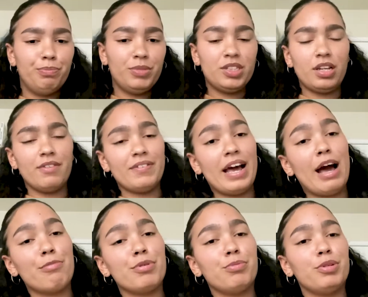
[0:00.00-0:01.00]
stuff that
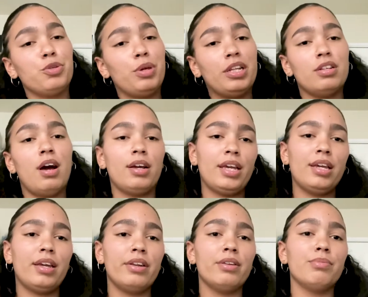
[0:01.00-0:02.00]
happened between
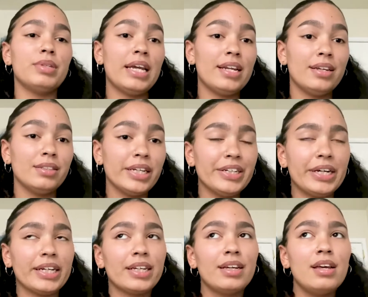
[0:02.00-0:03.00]
talking and dating
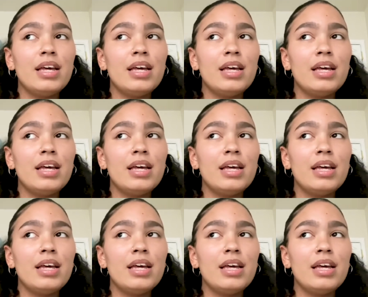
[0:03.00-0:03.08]
Derek.